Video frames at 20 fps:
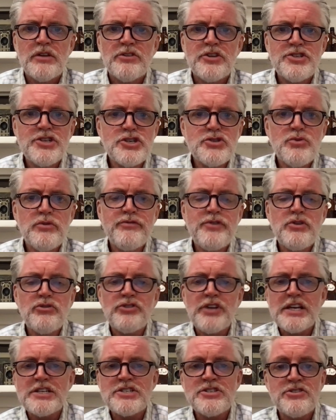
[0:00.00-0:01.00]
to just review
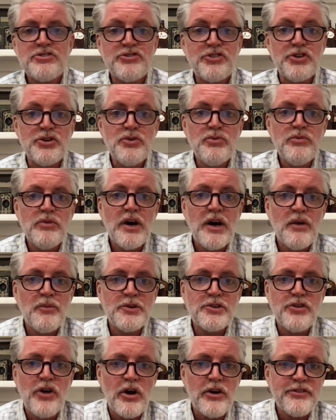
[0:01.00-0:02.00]
sessions too.
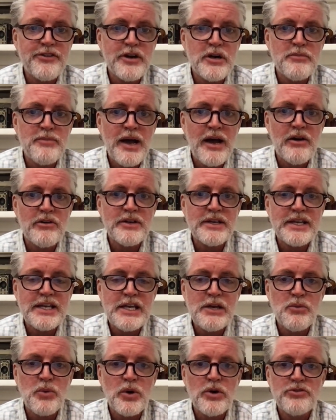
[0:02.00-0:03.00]
We talked there about
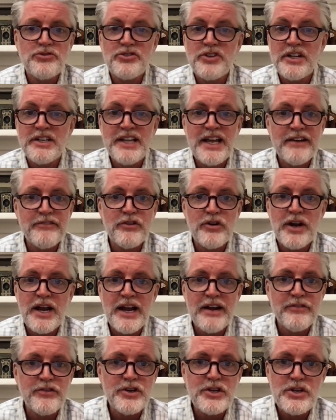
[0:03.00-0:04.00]
keywords to never,
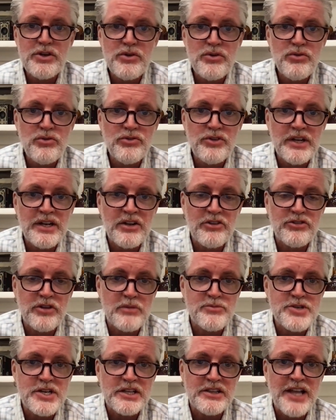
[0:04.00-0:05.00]
ever use in a
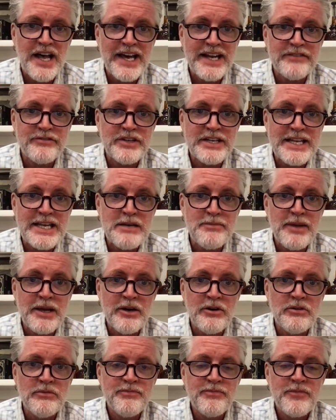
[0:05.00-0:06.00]
subject line of an
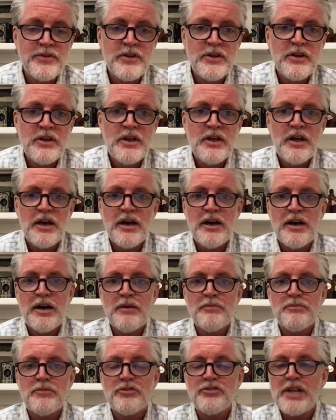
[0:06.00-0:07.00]
email.
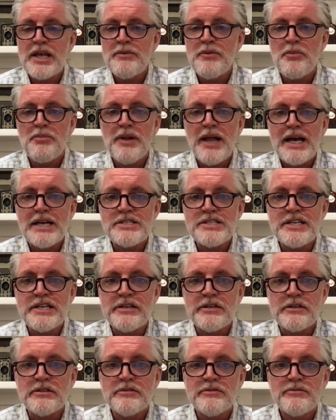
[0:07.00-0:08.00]
The same applies
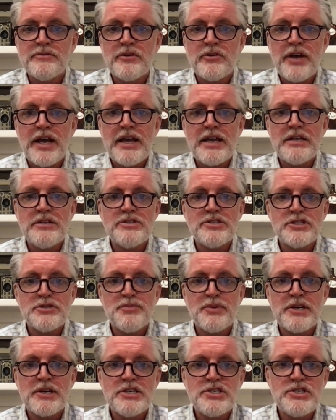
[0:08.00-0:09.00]
here. Okay.
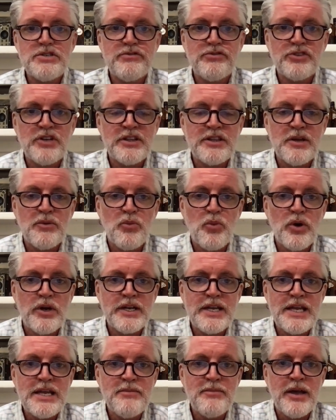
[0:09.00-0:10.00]
Just because you've sent them
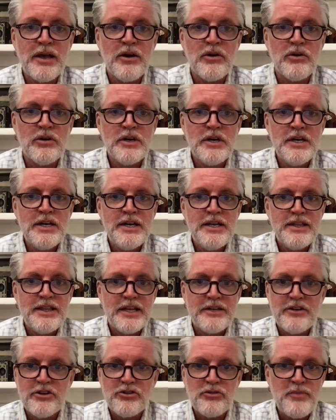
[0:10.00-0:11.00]
one email,
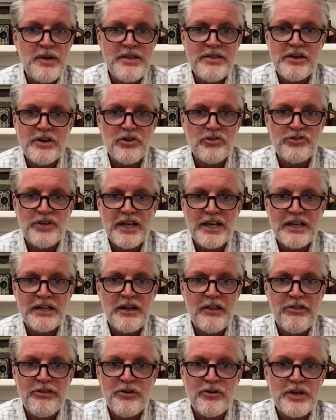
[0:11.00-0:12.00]
that doesn't mean that your
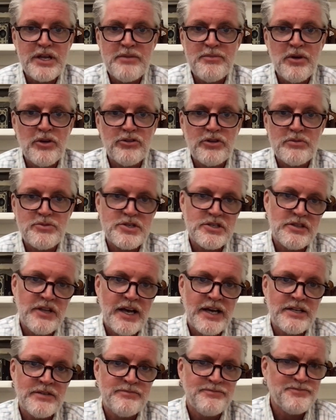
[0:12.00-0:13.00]
second and third email subject
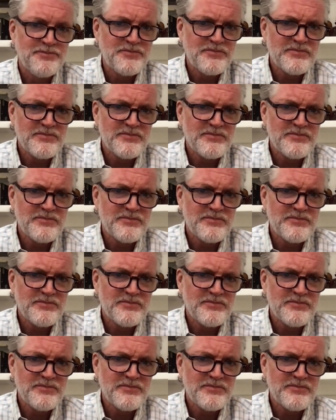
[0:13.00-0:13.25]
line